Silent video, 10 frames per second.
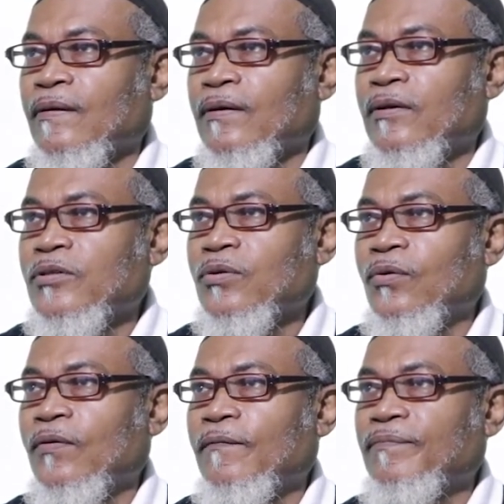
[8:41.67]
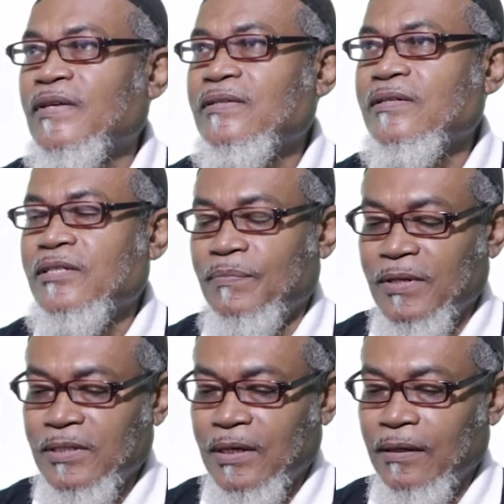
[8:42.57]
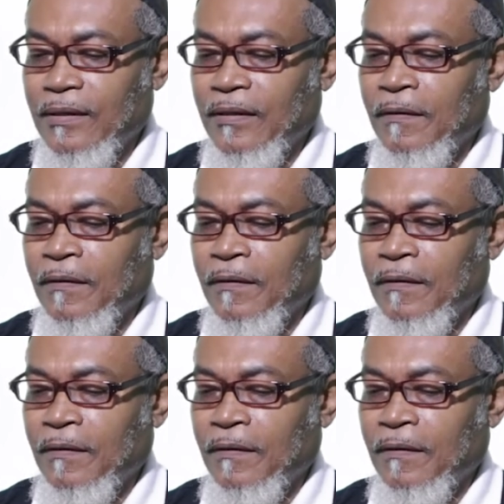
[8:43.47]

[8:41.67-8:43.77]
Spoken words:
So this is basically